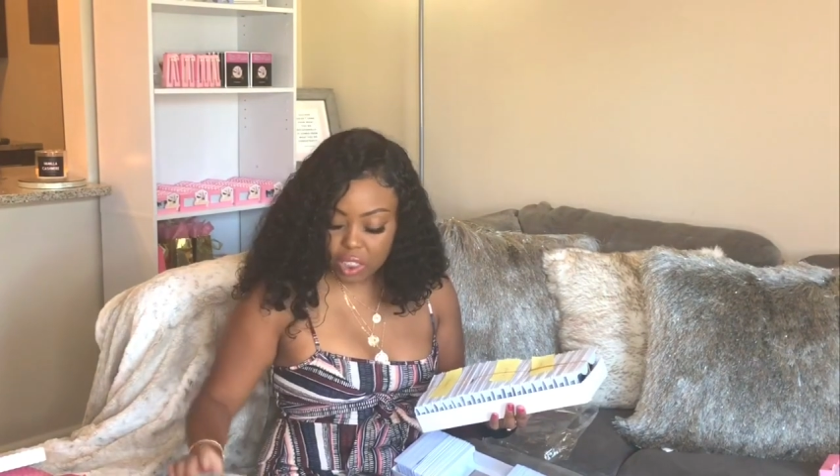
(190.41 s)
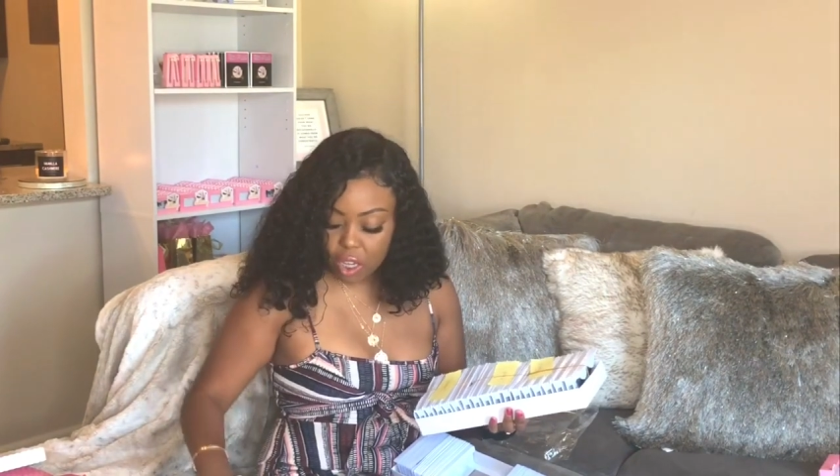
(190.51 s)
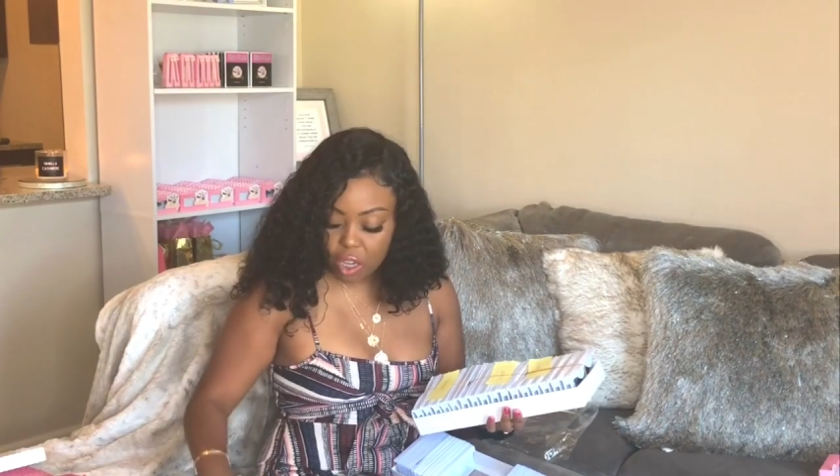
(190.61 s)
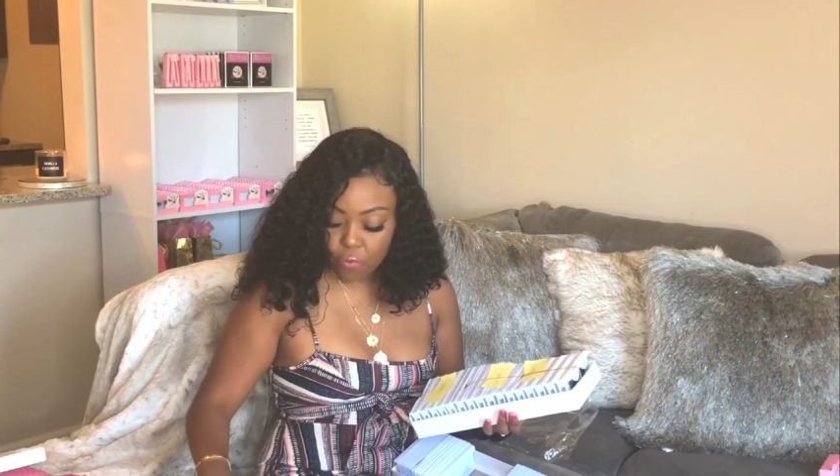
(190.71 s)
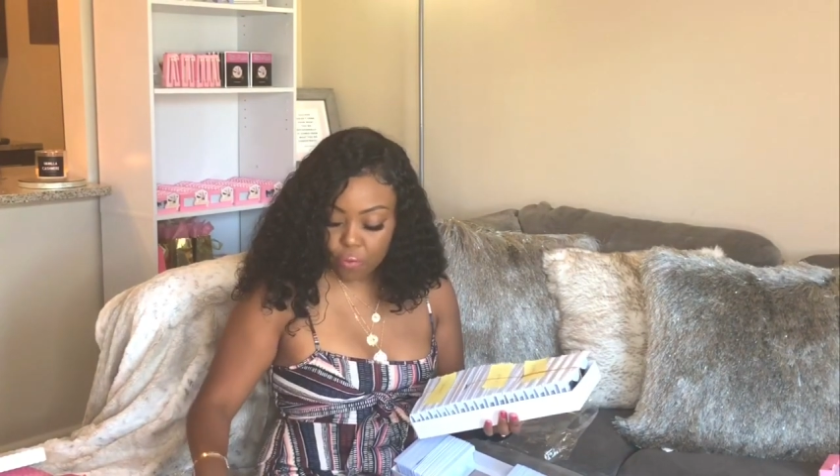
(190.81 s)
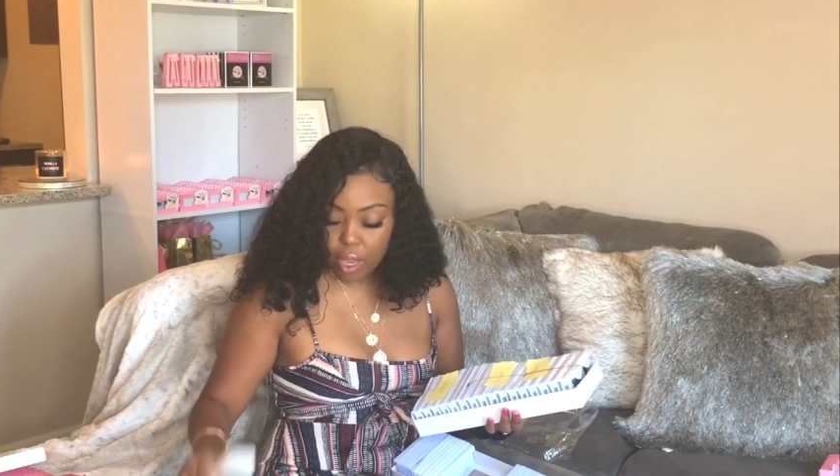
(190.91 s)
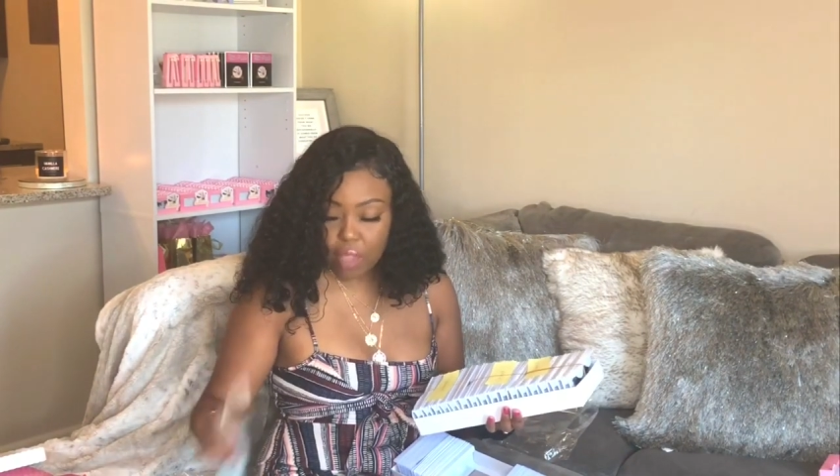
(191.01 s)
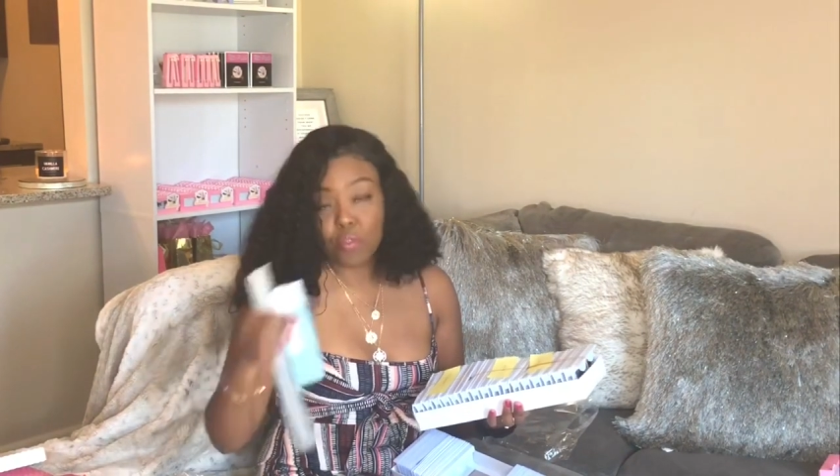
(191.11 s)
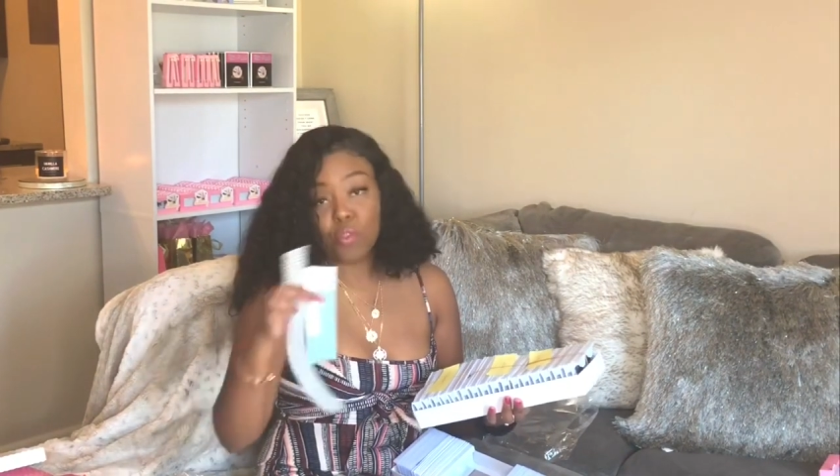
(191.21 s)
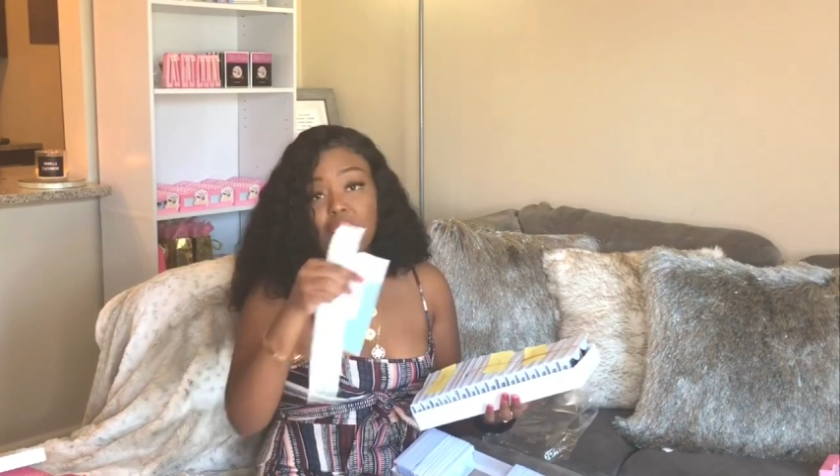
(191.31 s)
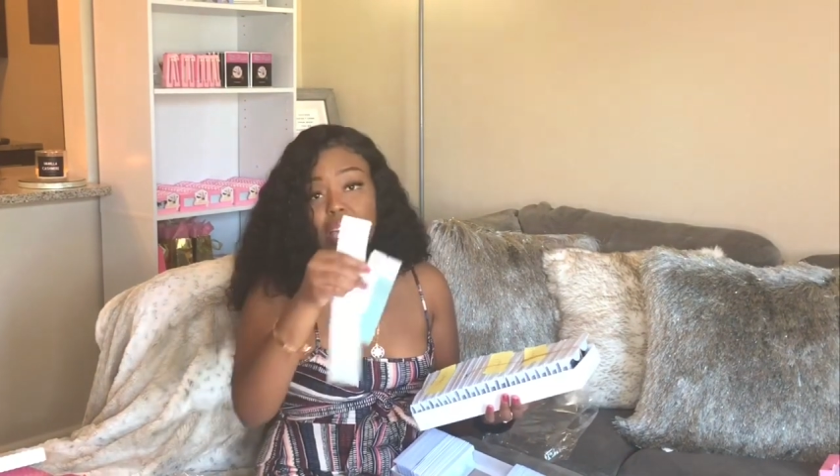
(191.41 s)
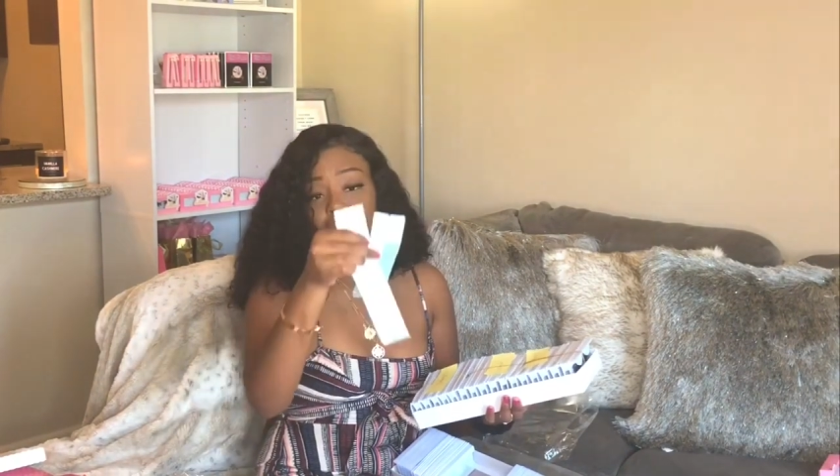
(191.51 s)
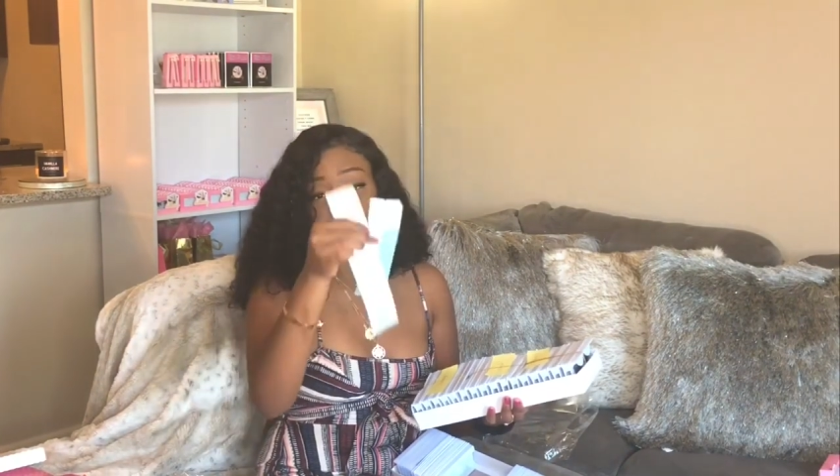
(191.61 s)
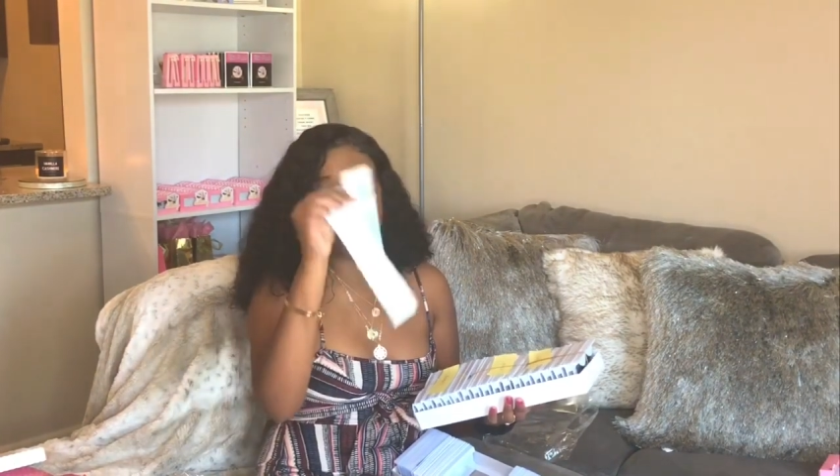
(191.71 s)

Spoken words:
is good if you like